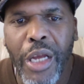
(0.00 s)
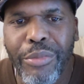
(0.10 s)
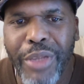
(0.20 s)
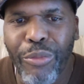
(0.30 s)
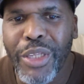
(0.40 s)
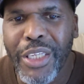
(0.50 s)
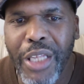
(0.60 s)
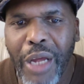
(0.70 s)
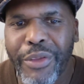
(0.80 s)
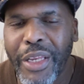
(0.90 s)
that I really
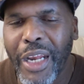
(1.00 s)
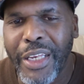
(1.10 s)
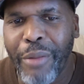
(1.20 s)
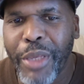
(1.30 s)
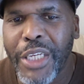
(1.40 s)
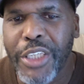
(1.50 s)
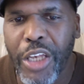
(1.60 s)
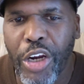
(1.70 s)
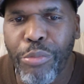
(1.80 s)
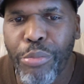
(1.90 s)
loved it, and I began to
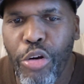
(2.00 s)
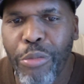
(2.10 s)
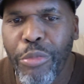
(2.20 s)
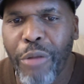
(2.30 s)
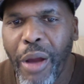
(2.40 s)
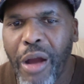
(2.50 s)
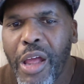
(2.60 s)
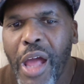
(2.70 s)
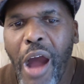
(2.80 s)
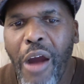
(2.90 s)
learn more and more about
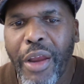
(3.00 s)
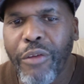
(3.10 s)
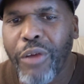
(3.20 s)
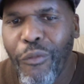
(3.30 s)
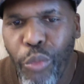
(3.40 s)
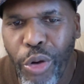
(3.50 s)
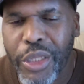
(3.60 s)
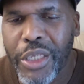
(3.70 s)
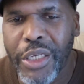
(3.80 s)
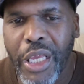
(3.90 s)
how aircraft
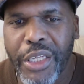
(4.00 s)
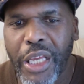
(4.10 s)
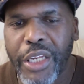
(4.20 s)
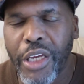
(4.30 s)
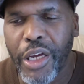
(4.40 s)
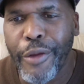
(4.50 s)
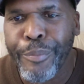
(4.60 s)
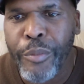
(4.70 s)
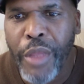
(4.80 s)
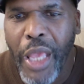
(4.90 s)
worked and
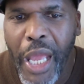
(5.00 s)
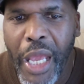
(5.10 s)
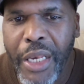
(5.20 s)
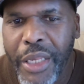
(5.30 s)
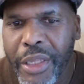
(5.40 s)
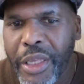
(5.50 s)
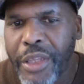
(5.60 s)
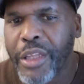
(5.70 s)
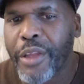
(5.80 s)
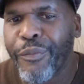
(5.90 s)

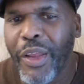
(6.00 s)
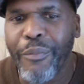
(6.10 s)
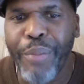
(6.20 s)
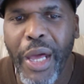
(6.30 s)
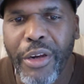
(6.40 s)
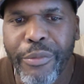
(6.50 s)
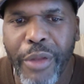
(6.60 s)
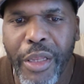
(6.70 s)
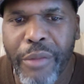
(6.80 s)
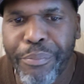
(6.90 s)
the flight
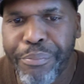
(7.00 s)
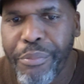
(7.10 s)
pattern and